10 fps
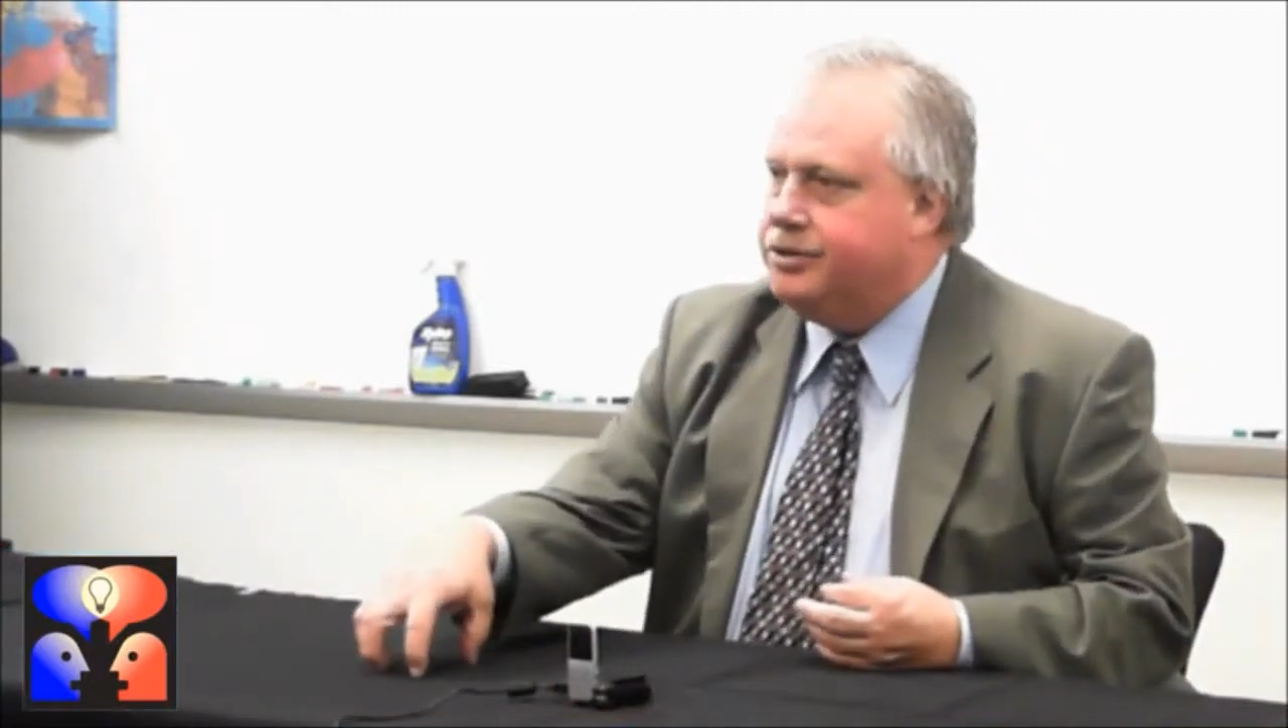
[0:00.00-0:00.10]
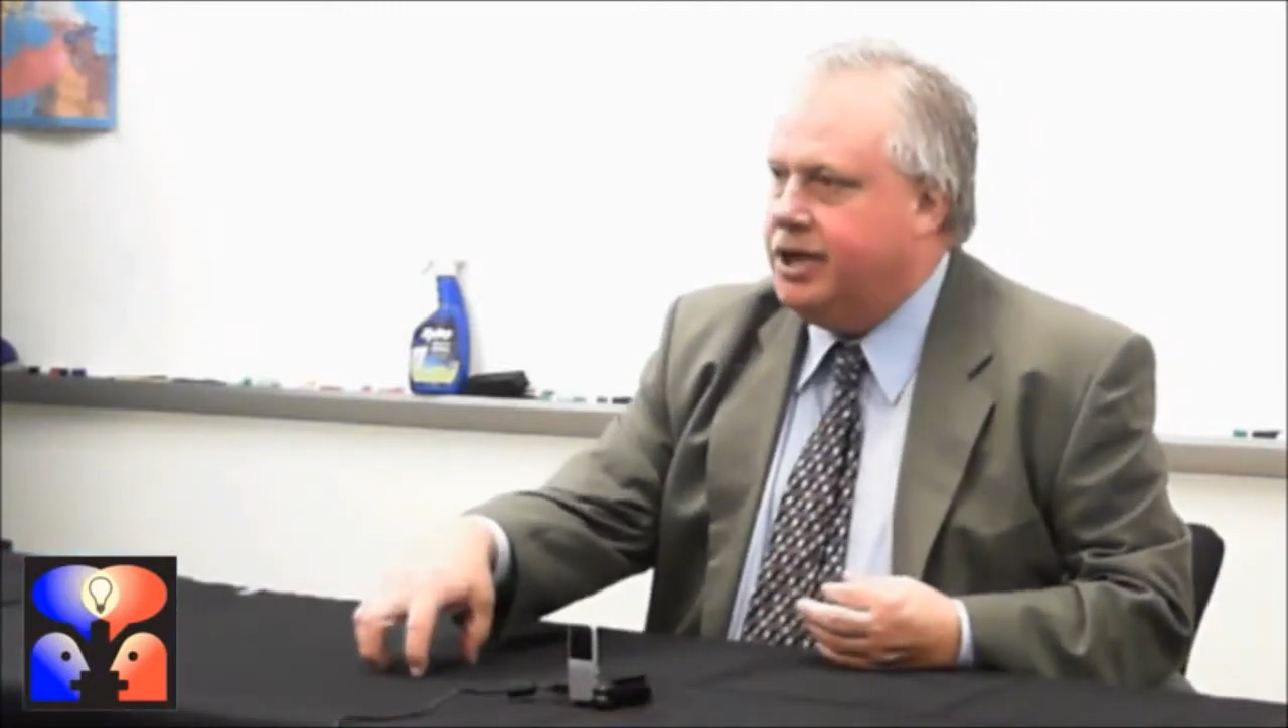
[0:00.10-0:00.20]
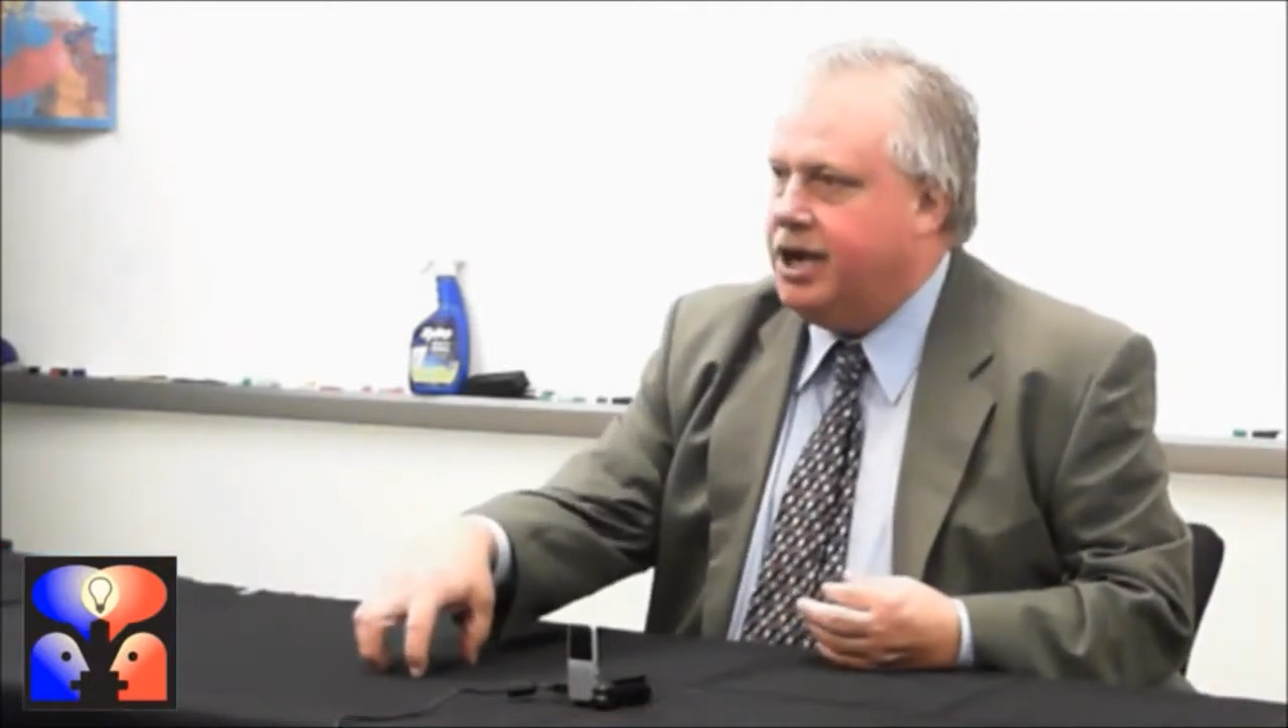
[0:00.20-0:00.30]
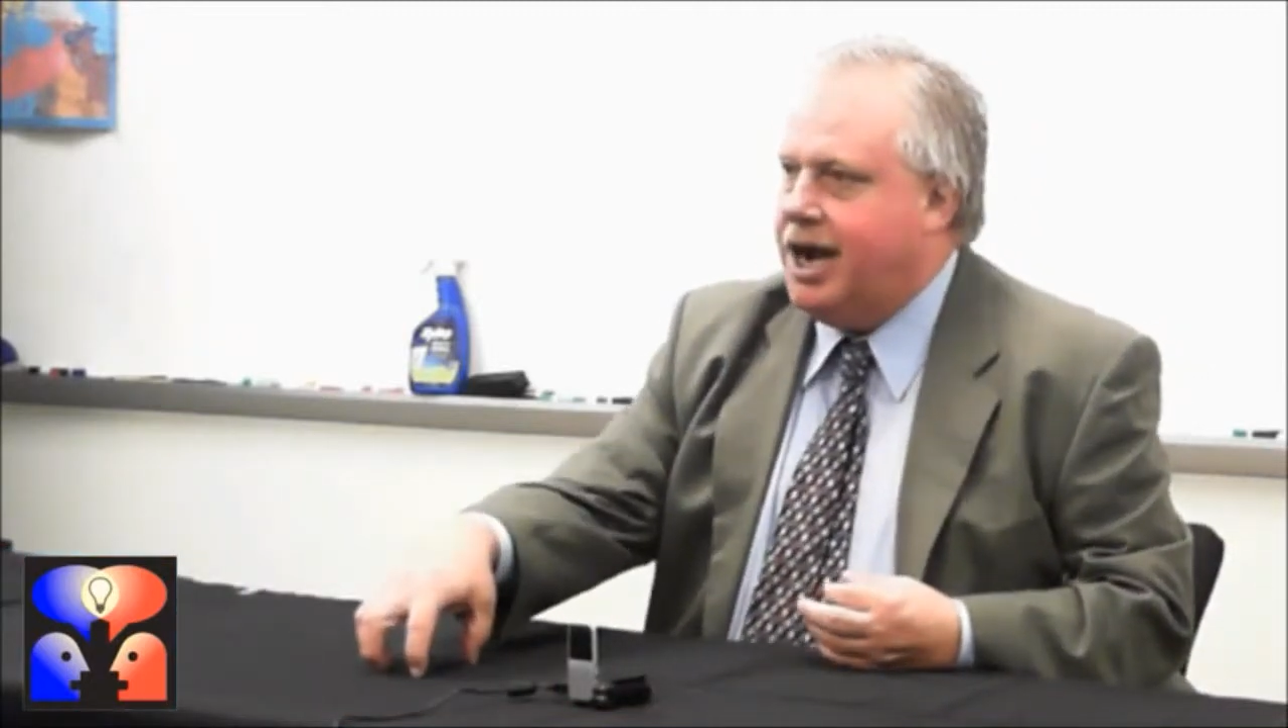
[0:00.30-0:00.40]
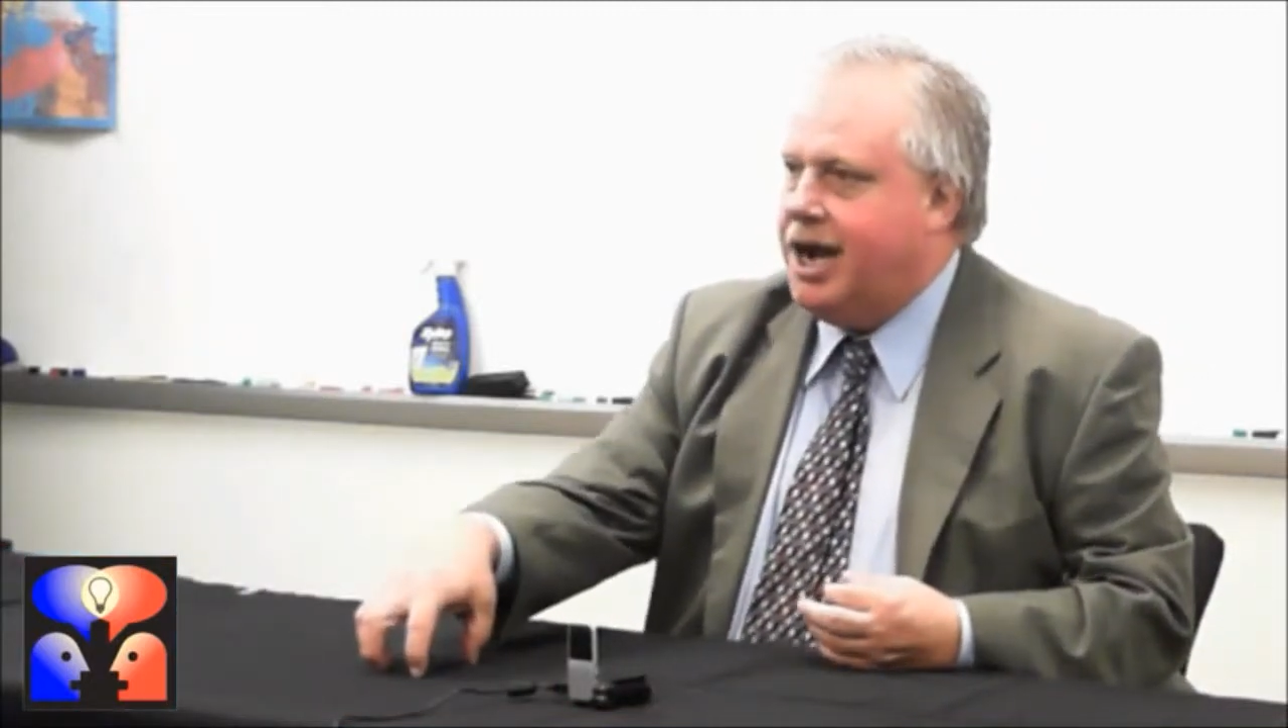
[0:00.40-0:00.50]
to
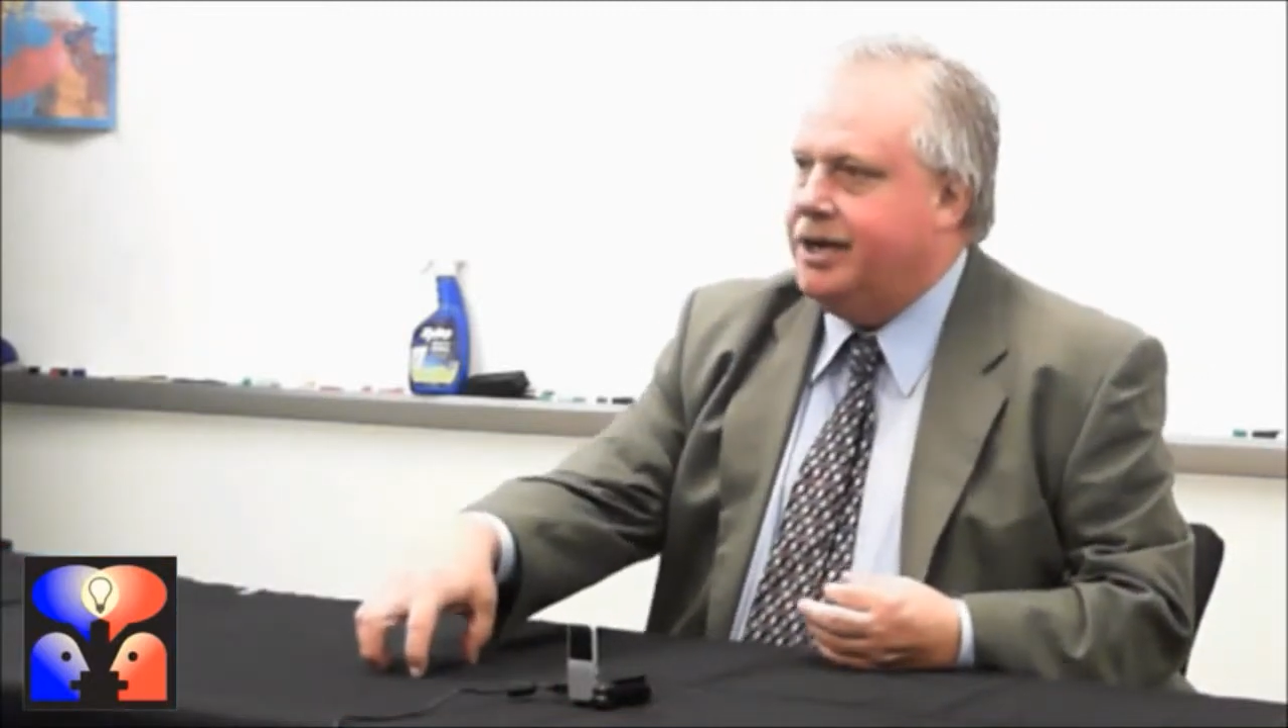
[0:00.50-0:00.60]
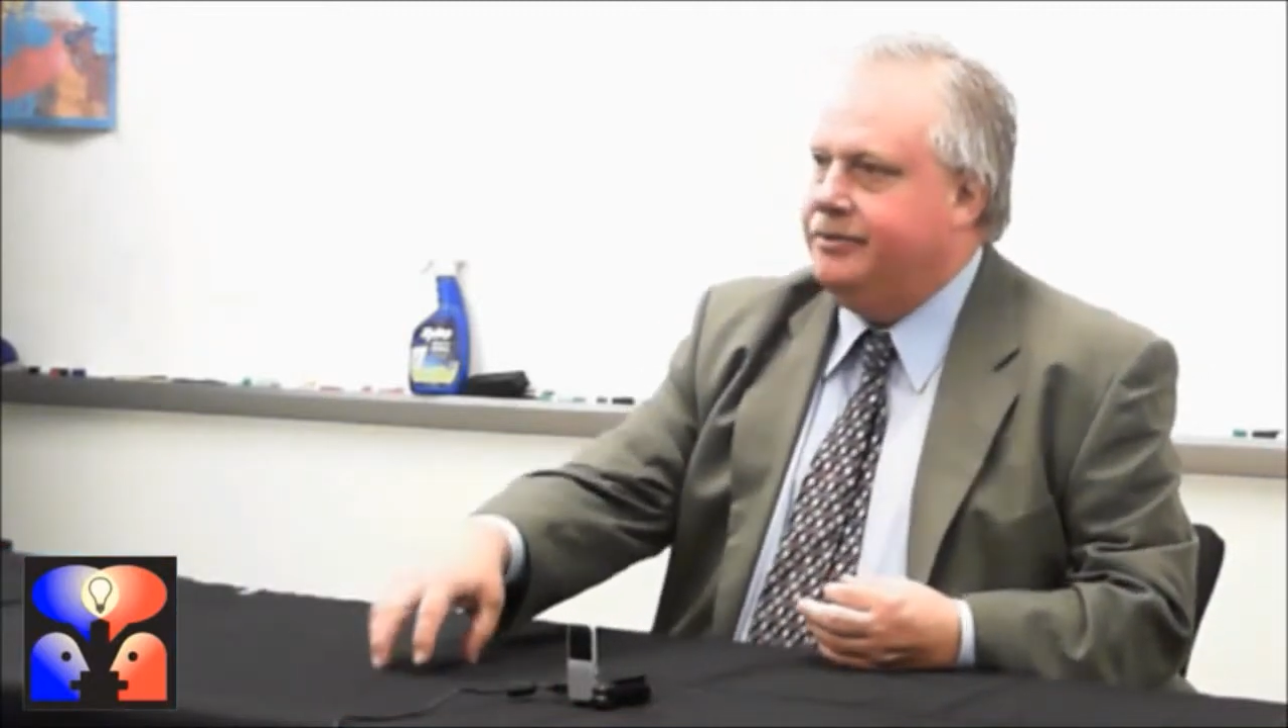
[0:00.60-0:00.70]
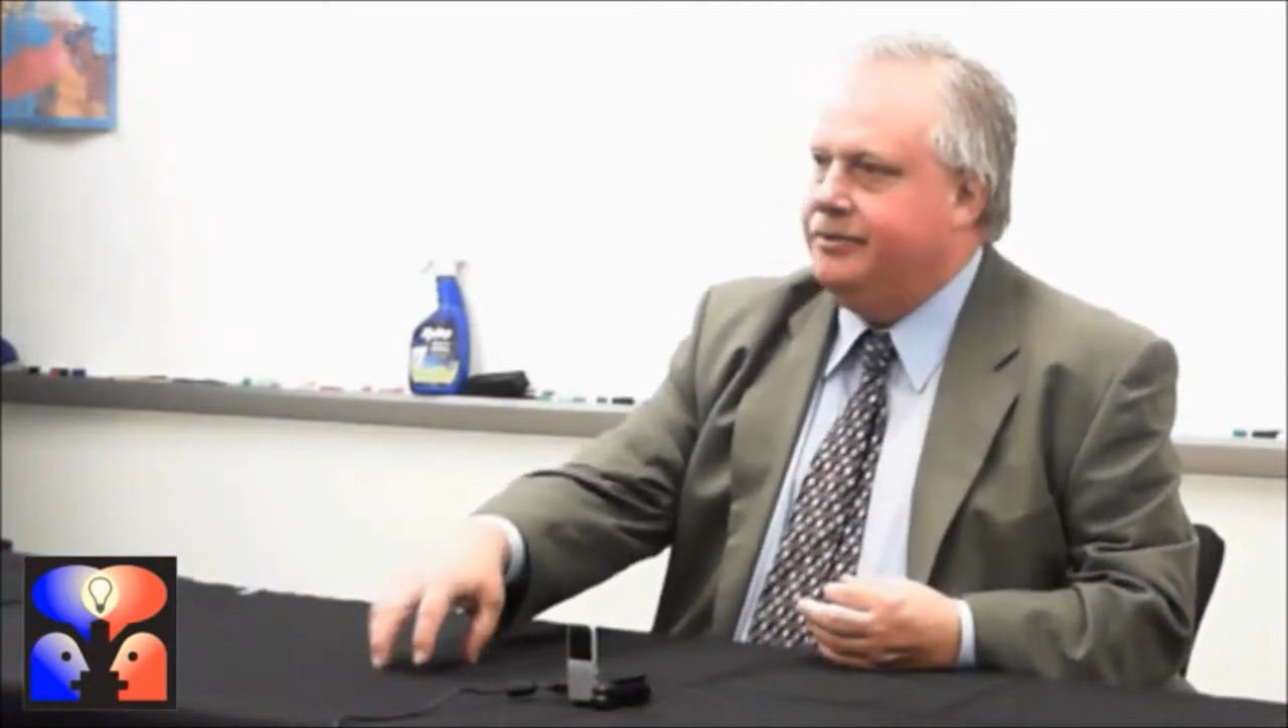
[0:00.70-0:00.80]
God.